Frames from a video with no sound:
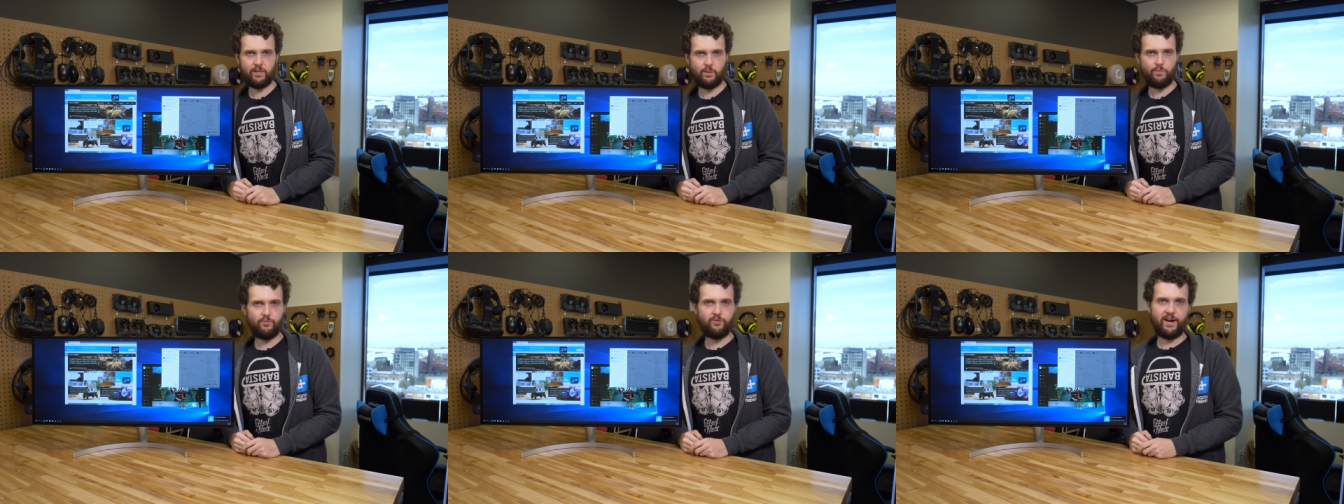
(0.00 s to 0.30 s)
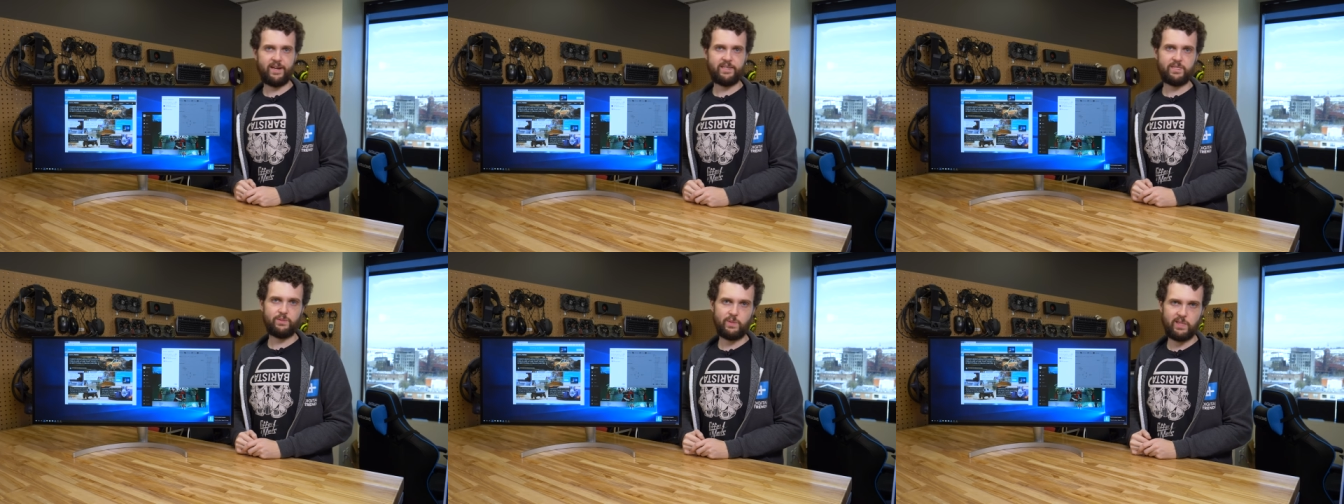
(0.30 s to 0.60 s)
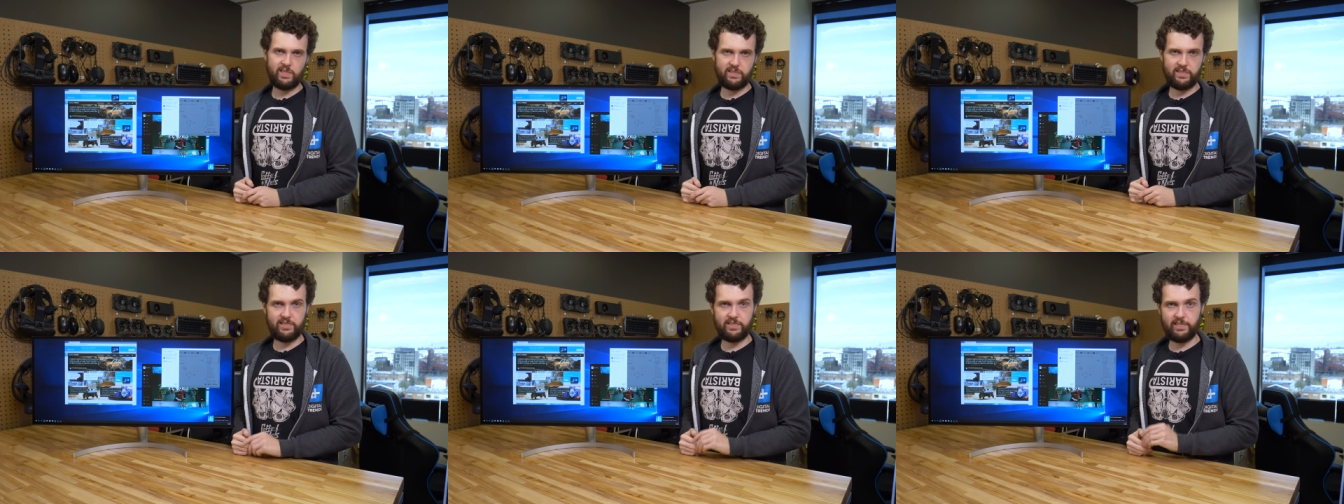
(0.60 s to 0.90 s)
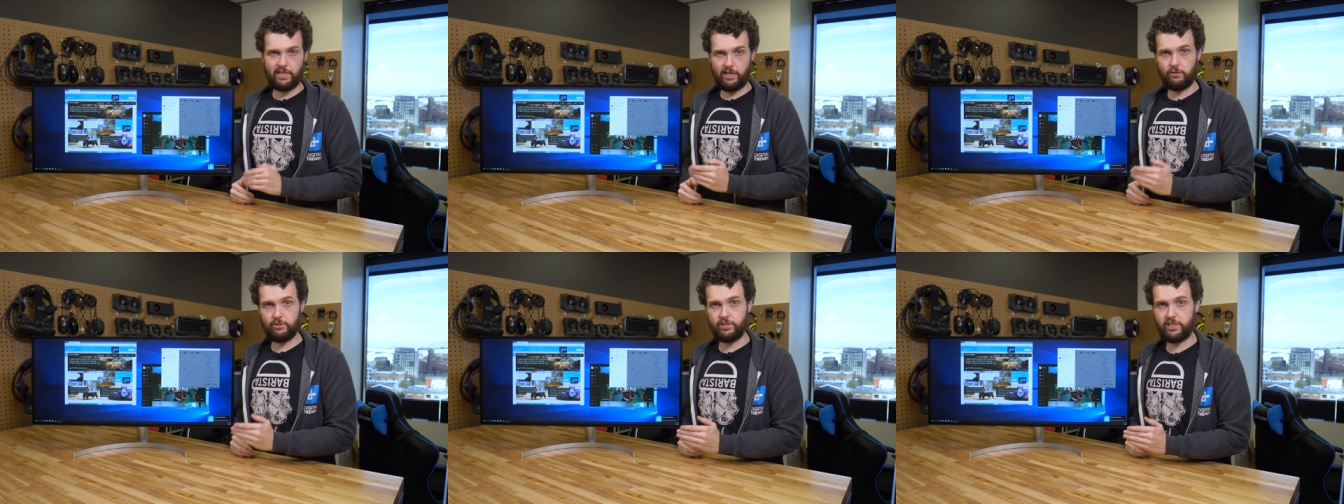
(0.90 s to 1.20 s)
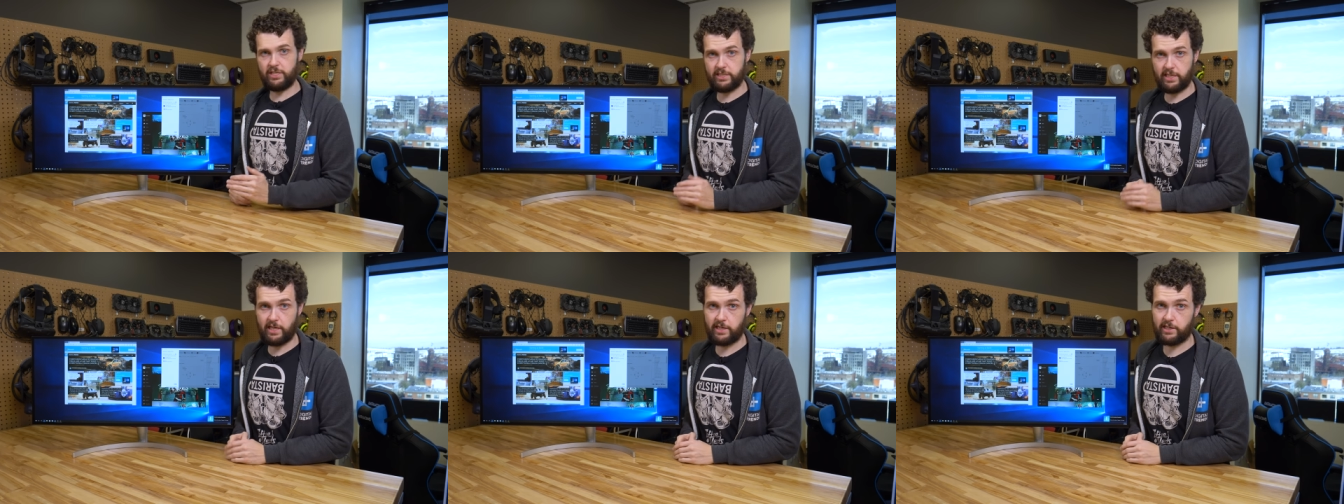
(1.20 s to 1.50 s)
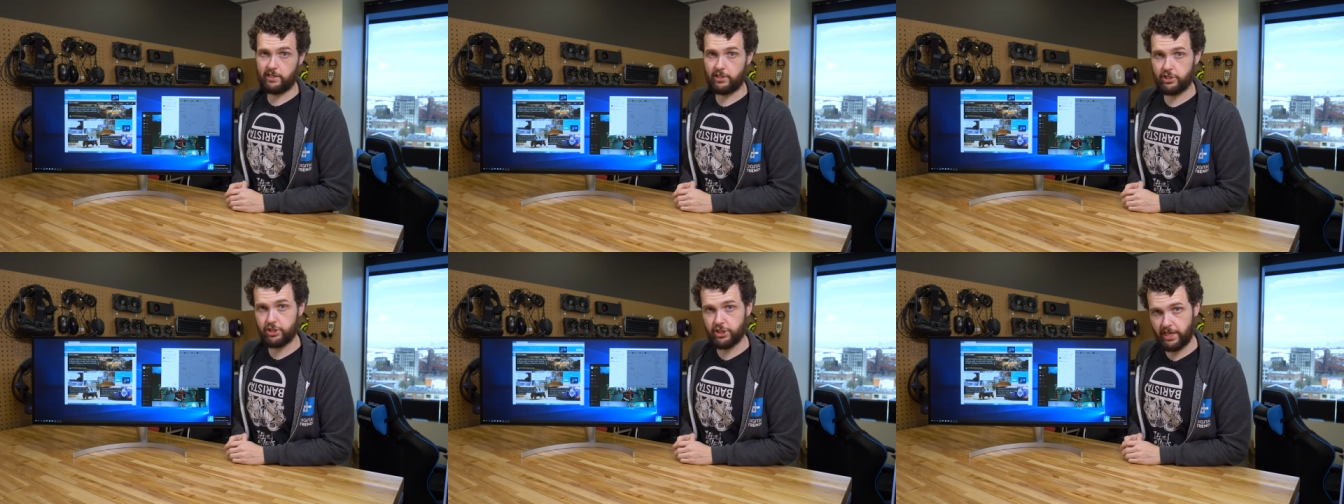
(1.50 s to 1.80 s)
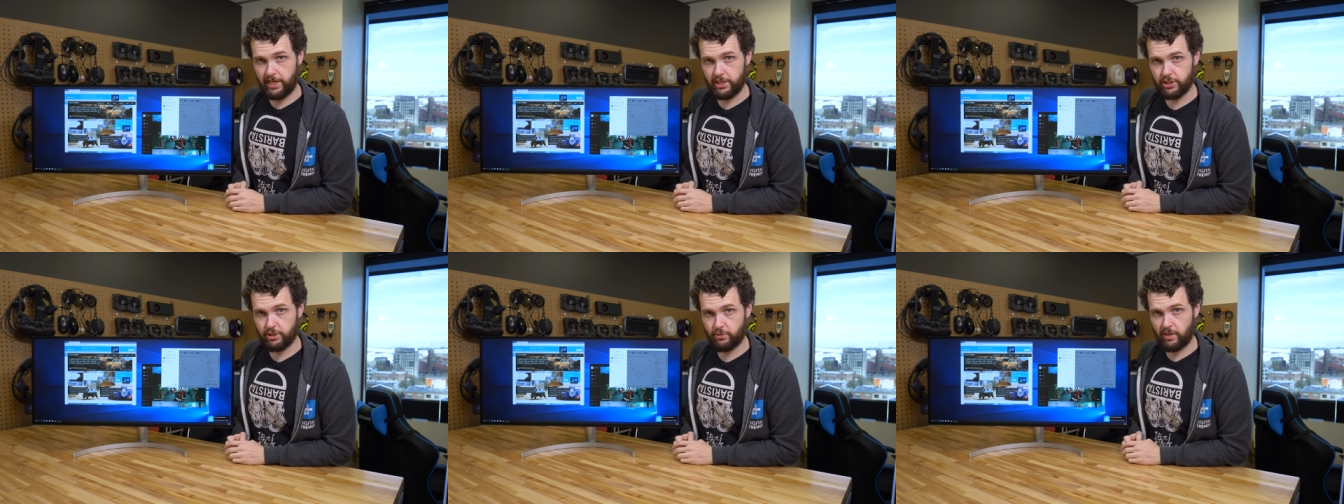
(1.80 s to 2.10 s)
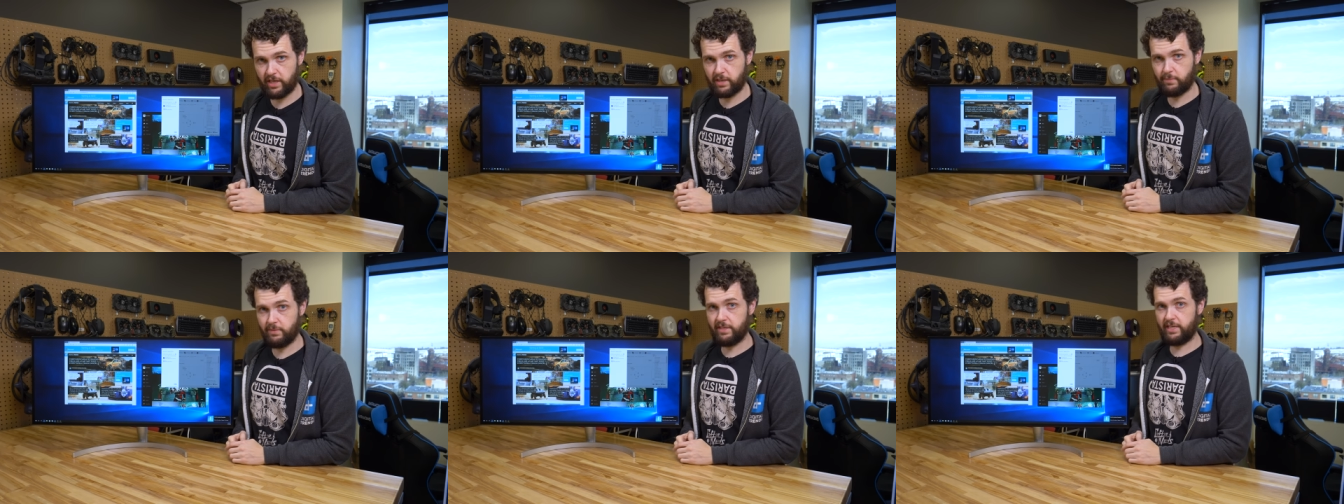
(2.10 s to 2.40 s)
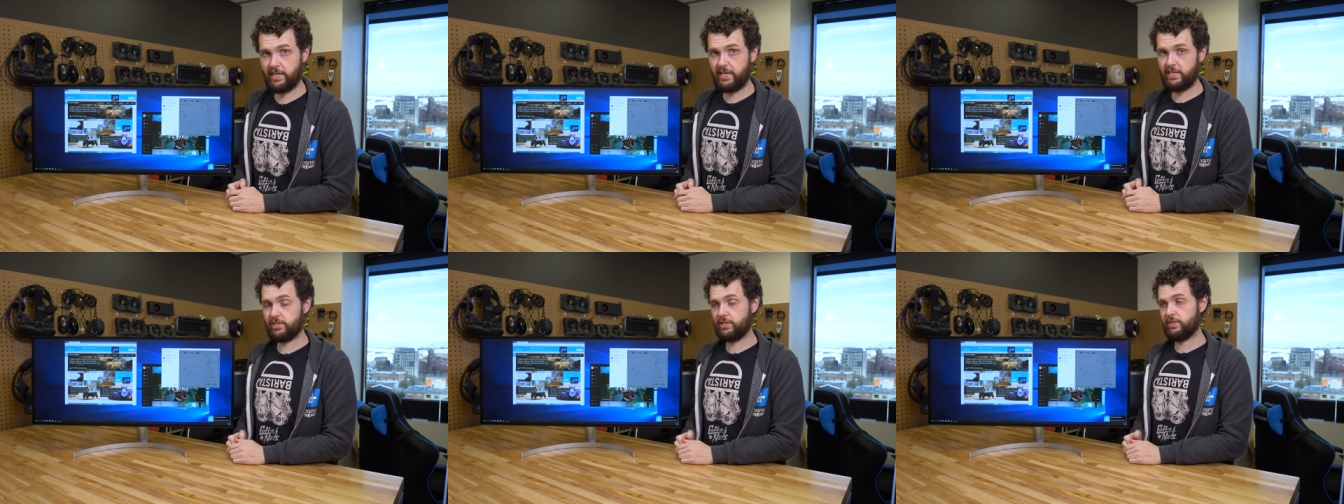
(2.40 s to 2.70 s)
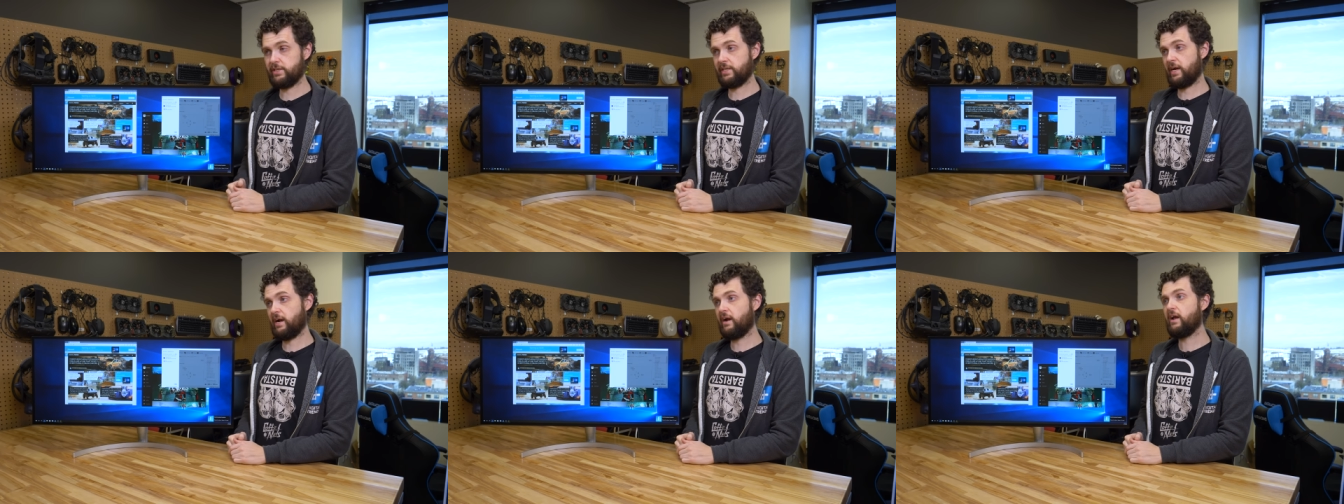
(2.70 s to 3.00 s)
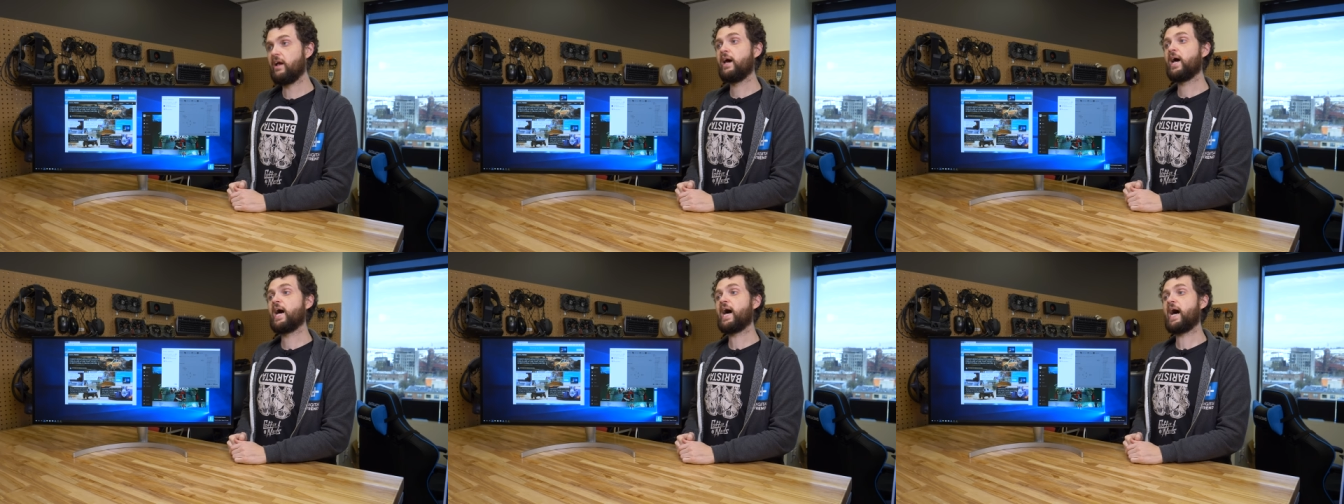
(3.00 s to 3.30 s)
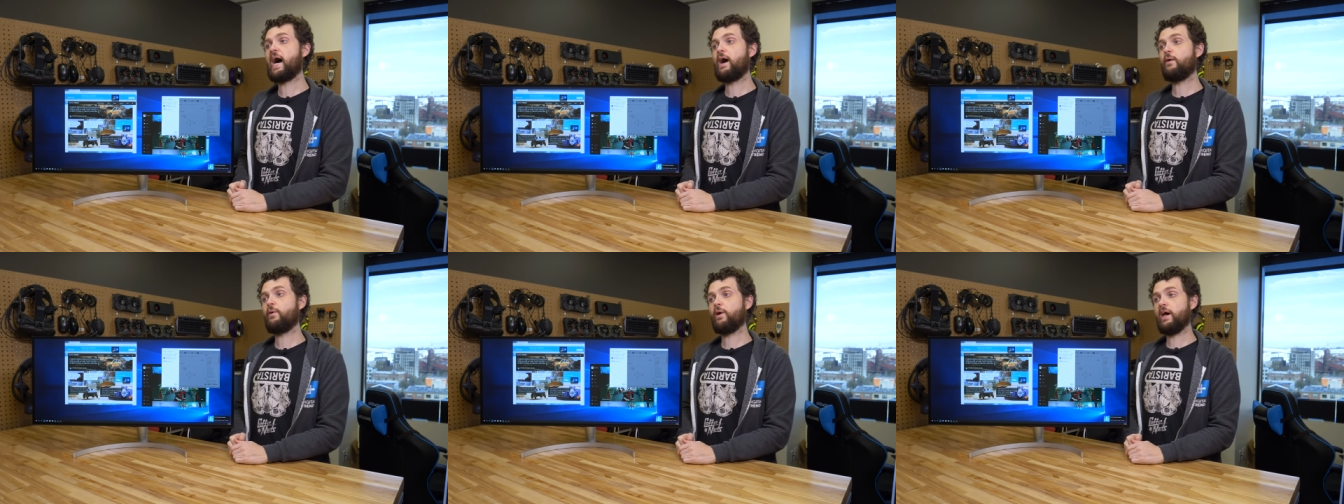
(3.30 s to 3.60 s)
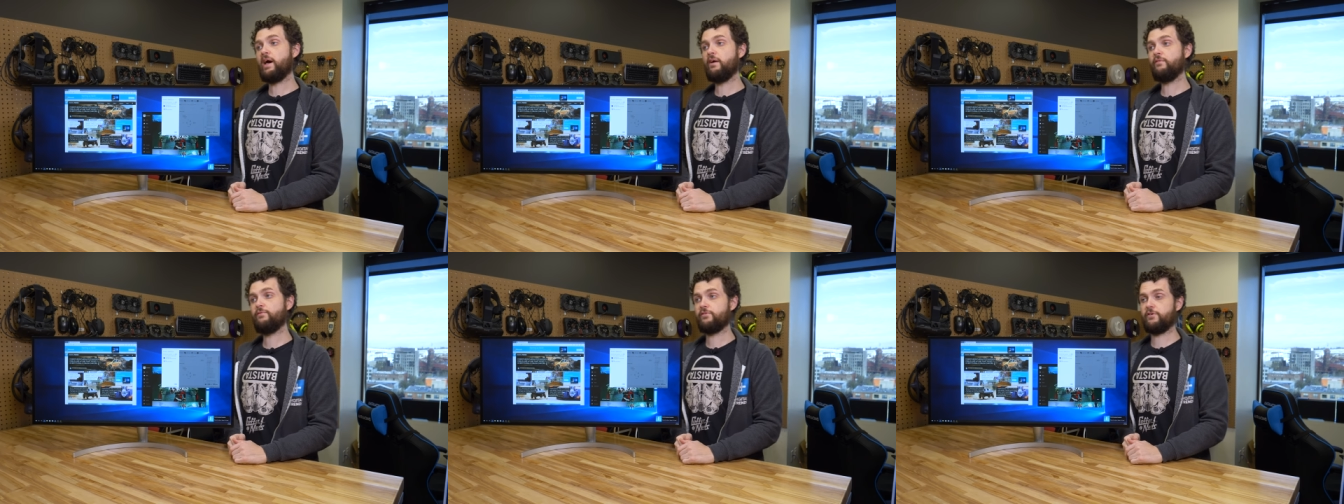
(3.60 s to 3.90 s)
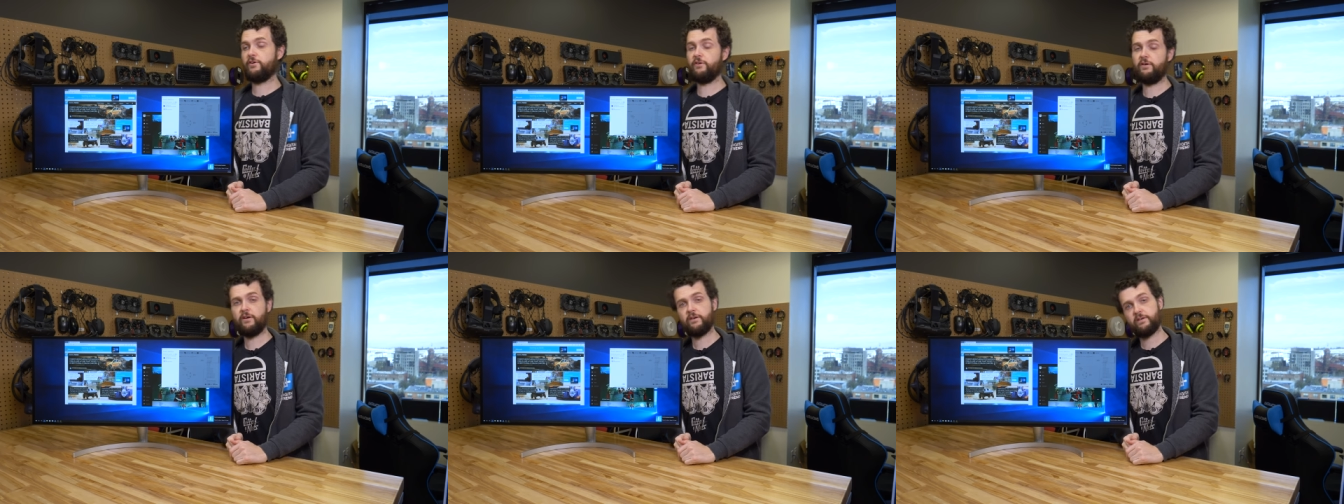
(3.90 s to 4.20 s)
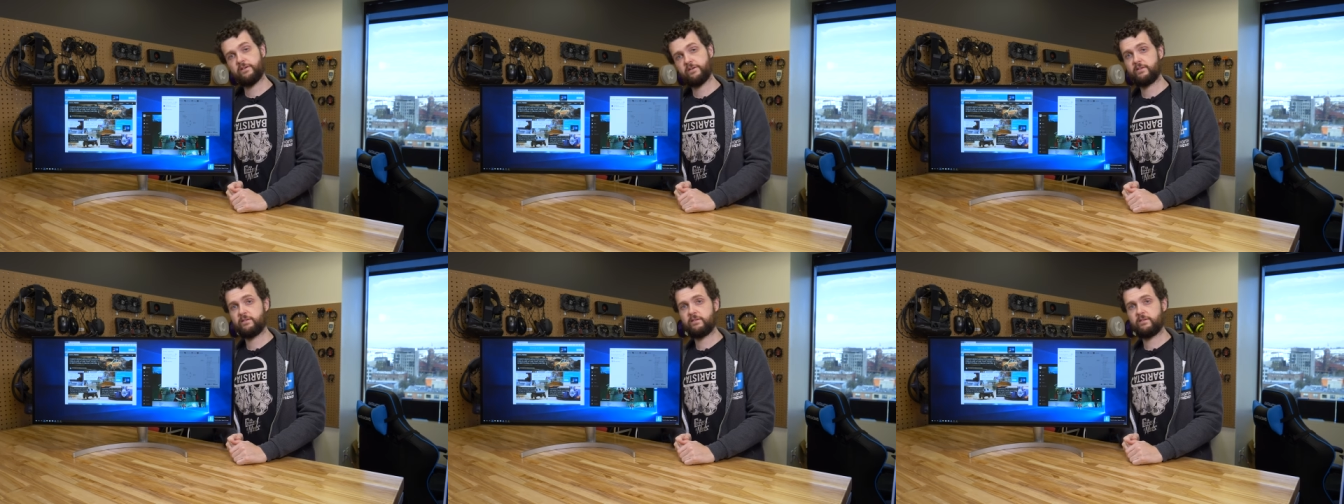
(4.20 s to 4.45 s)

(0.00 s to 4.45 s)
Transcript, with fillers: the price means this LG is not going to change our recommendation there. However,